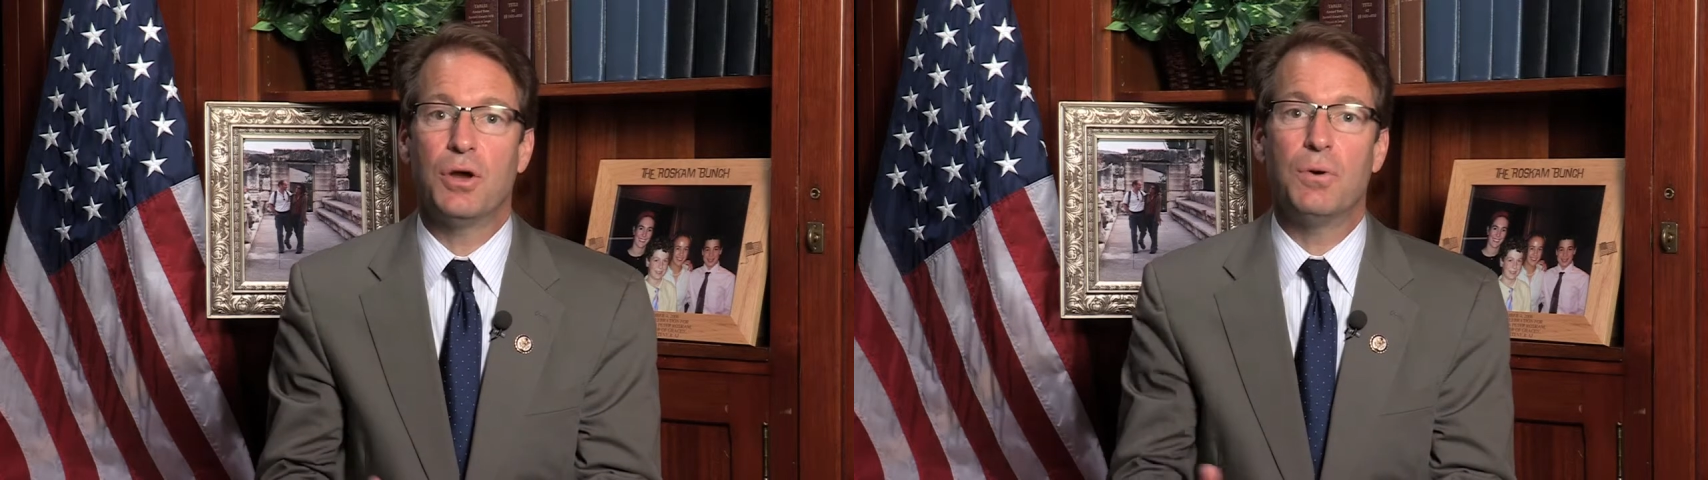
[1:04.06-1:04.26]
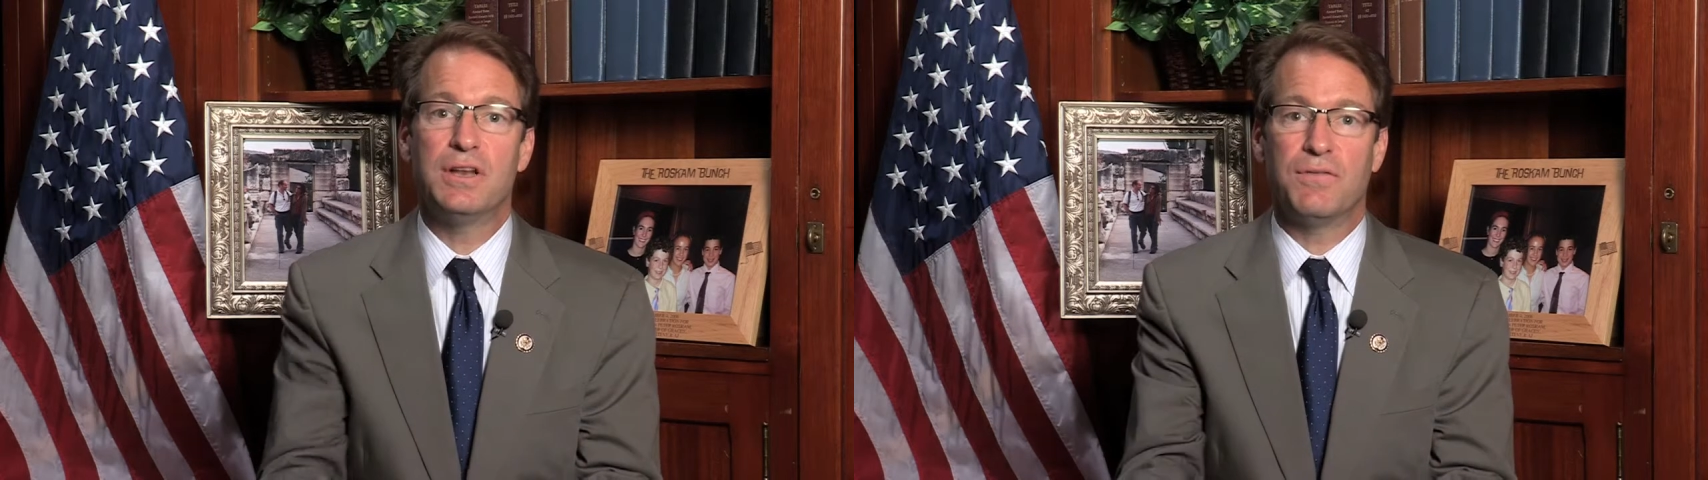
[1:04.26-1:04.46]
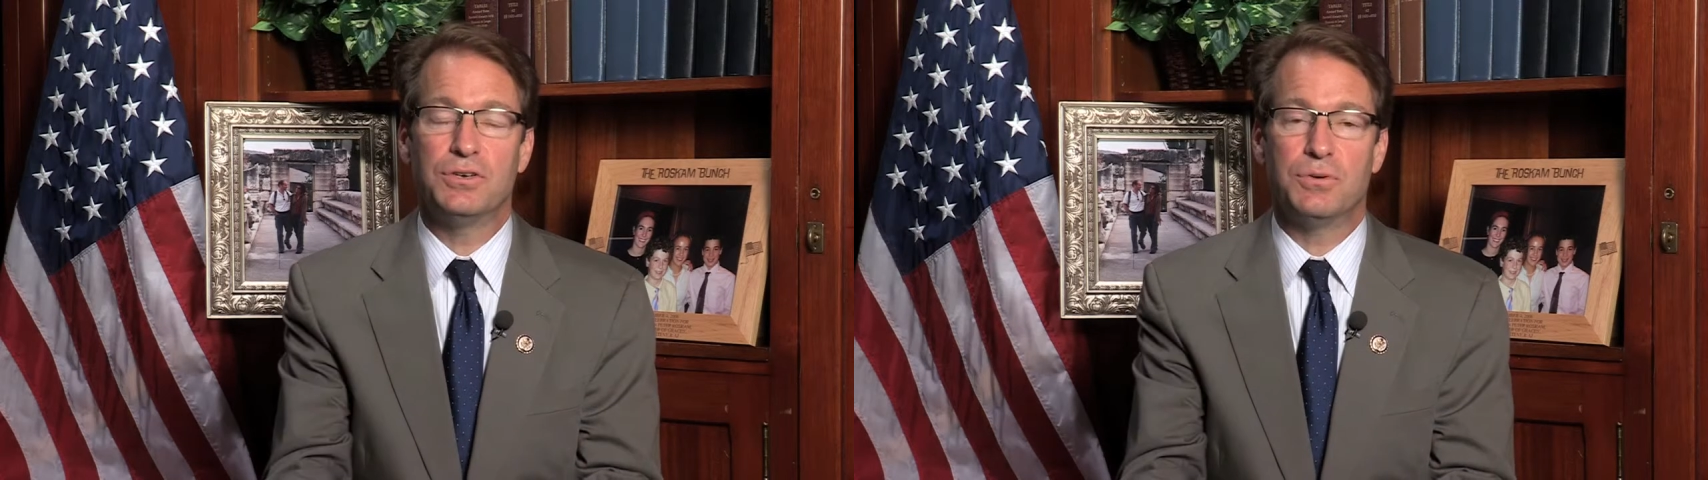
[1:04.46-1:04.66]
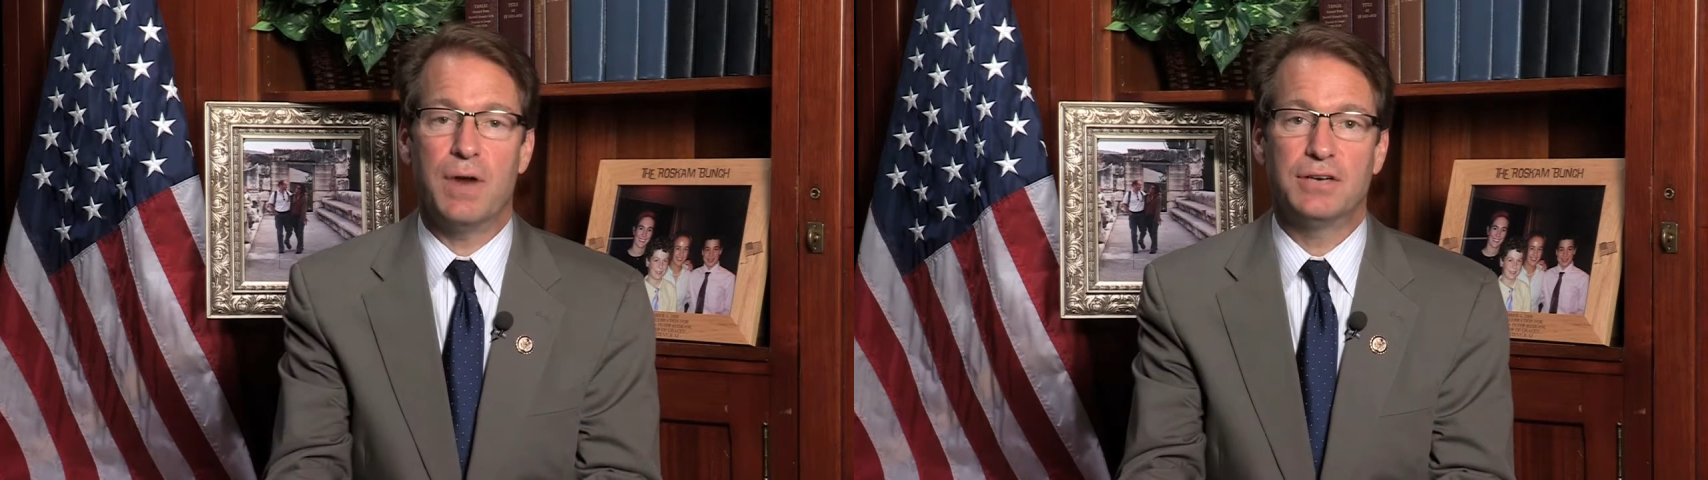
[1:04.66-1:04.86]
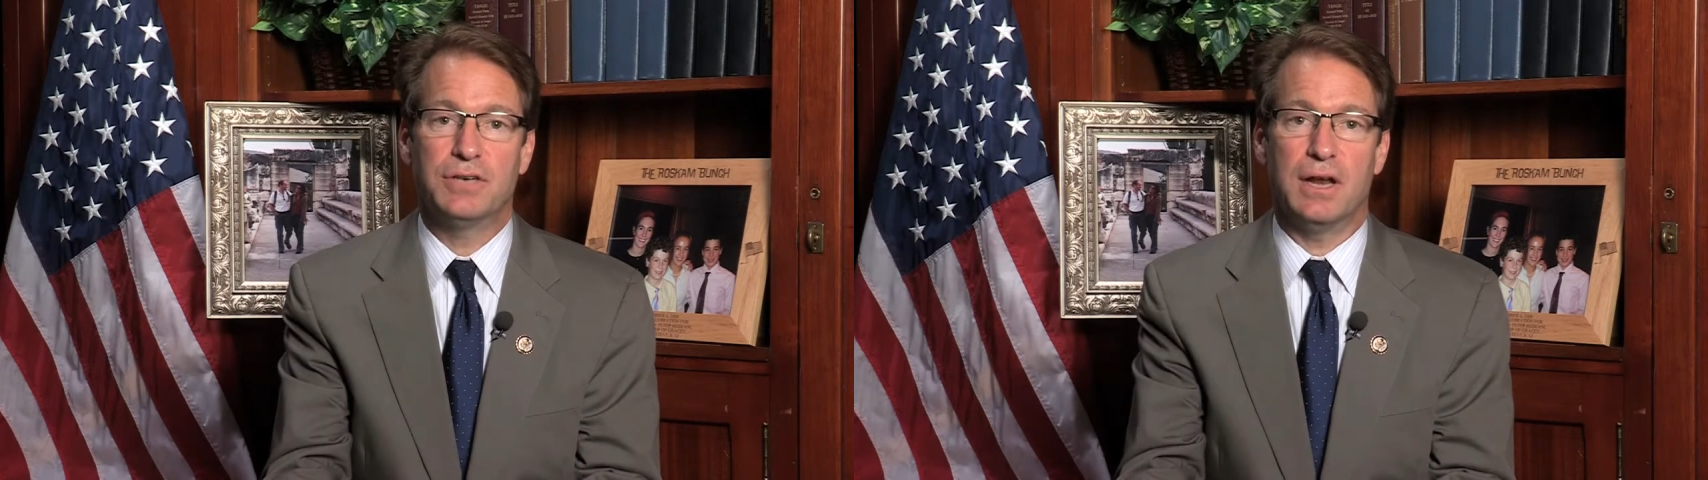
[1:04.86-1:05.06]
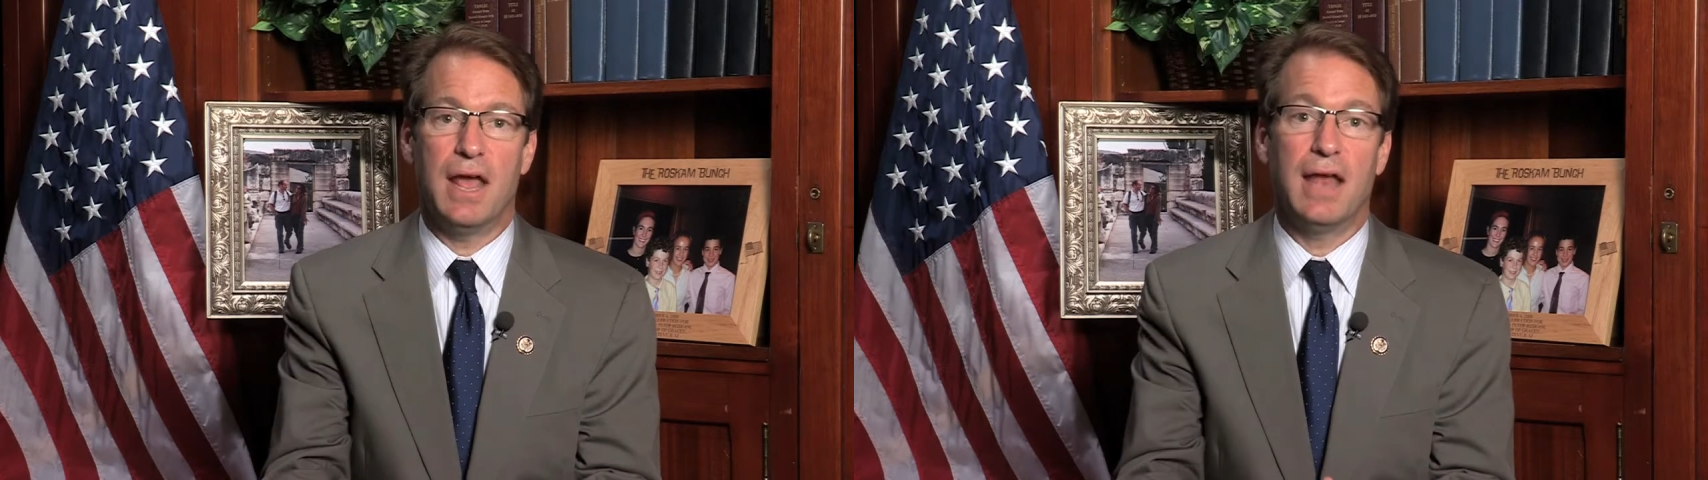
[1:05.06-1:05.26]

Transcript: go a different direction